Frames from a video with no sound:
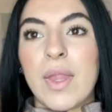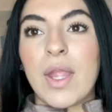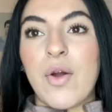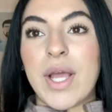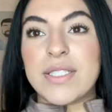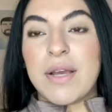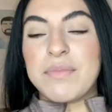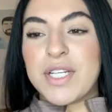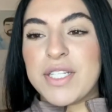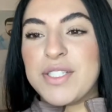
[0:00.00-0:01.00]
Okay, so I'm
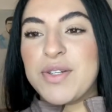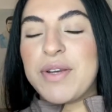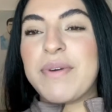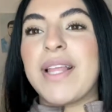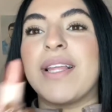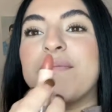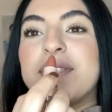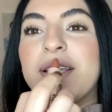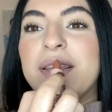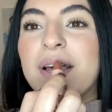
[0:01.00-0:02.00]
just doing my lips
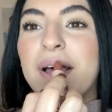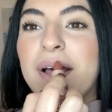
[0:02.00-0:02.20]
in the